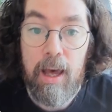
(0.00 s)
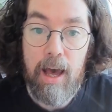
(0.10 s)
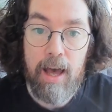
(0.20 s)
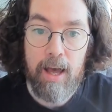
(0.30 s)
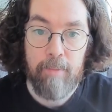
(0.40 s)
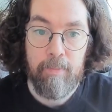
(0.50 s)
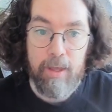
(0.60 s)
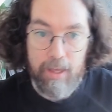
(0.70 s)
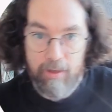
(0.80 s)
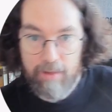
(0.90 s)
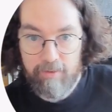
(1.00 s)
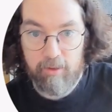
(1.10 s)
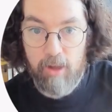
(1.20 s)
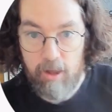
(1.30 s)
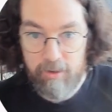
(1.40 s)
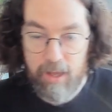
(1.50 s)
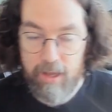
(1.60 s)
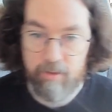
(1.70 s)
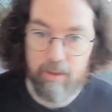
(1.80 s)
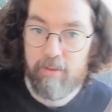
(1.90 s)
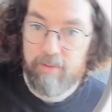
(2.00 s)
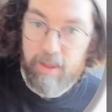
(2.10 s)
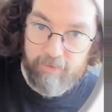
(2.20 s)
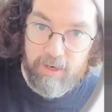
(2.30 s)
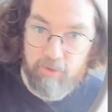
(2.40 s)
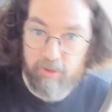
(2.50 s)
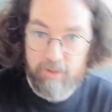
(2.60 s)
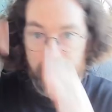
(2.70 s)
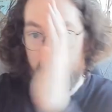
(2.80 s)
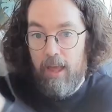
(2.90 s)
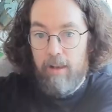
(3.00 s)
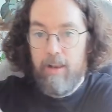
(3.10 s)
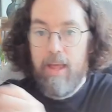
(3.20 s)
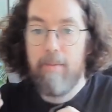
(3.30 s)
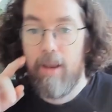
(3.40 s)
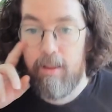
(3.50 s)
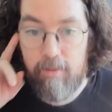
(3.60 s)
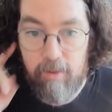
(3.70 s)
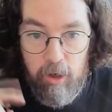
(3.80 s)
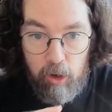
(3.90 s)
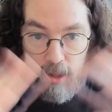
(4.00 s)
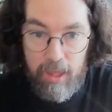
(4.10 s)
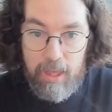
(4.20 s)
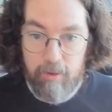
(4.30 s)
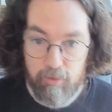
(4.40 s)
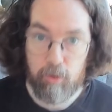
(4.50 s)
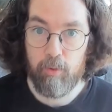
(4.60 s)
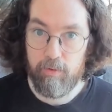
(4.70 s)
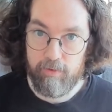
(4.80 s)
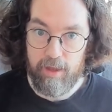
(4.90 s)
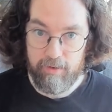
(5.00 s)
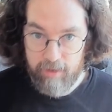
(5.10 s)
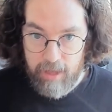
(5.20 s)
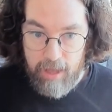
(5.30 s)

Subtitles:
It has its context, its definition, it has the LLM, and it's looking at its tool set,